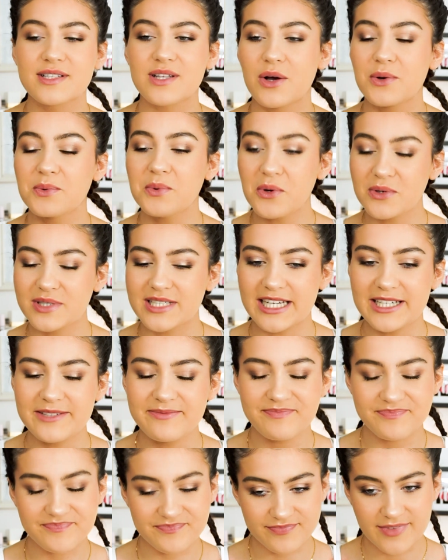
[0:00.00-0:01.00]
So I walked in
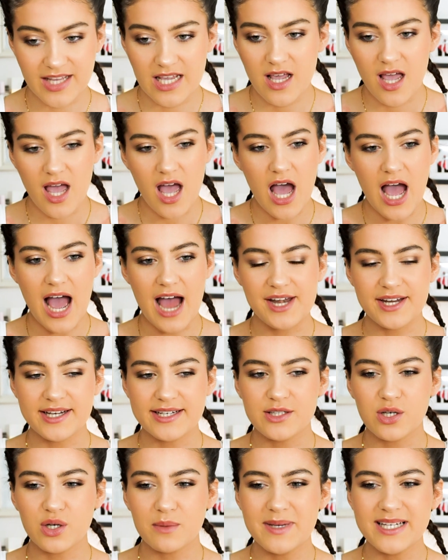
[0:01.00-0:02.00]
and he
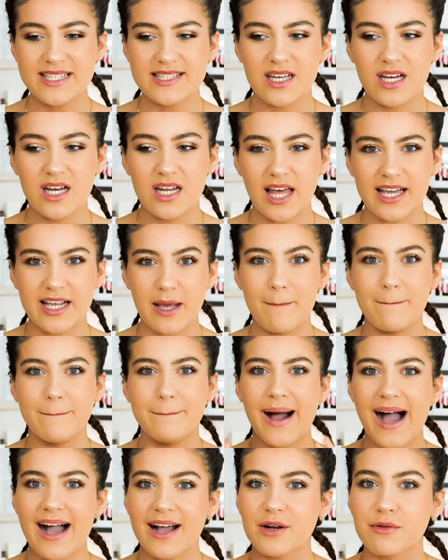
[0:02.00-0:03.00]
took me to like a
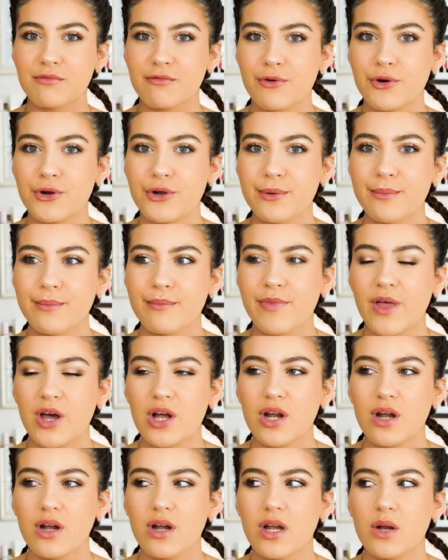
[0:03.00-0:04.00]
back room that
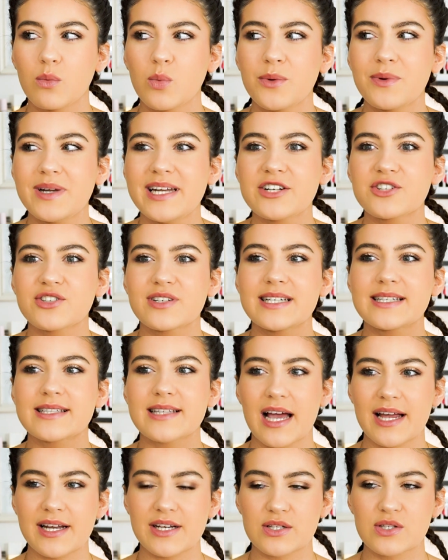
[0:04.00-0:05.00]
we were literally
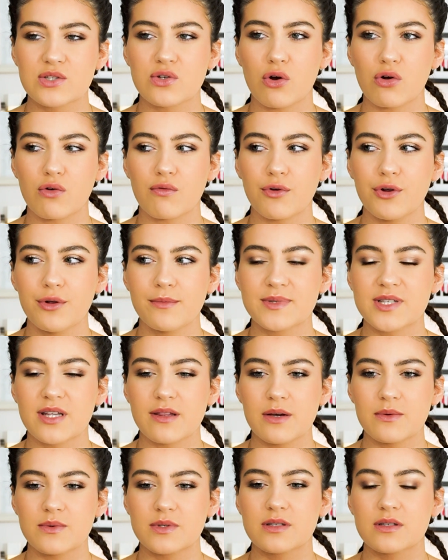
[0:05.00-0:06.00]
sat in a stock room. So
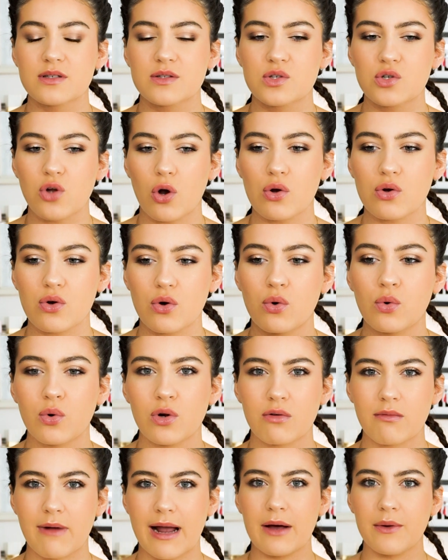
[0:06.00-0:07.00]
there was stock all
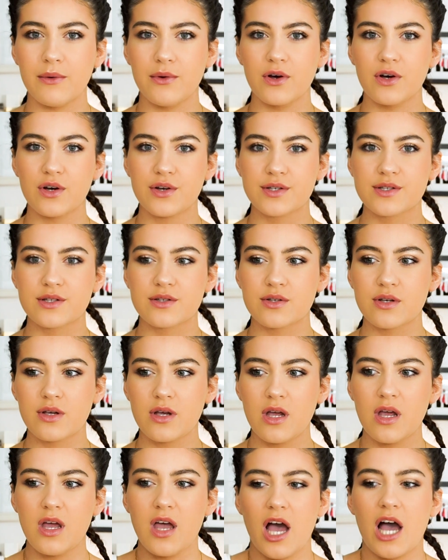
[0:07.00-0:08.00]
around us
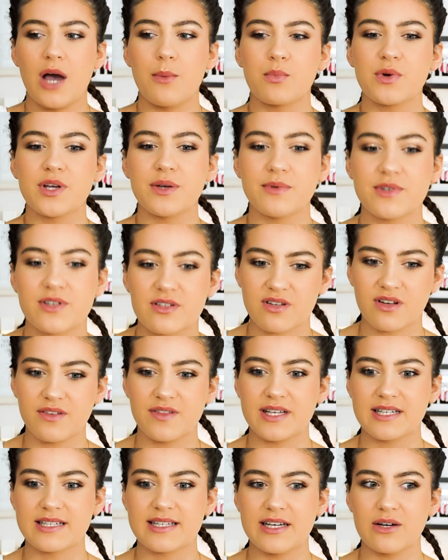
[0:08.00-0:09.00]
and we were just on
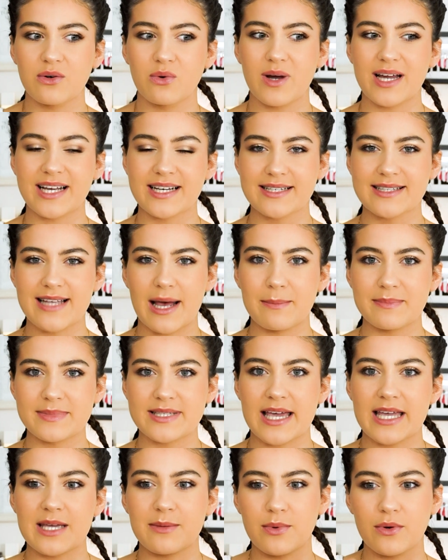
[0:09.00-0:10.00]
this little exam
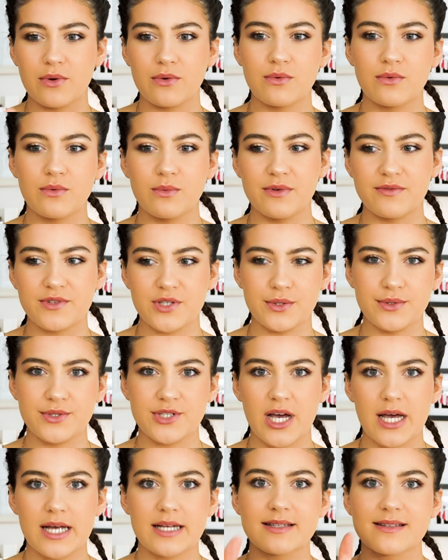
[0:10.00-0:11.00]
table with 2
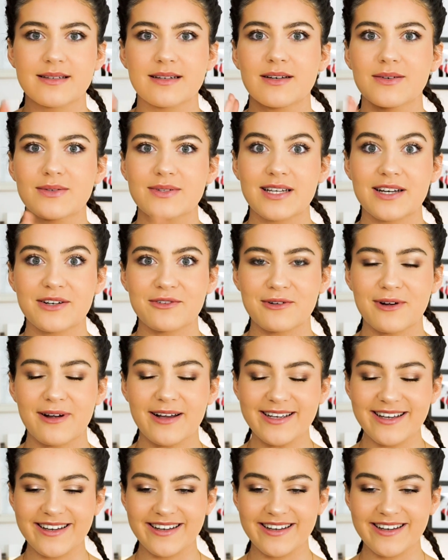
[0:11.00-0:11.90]
chairs. And I was like, right,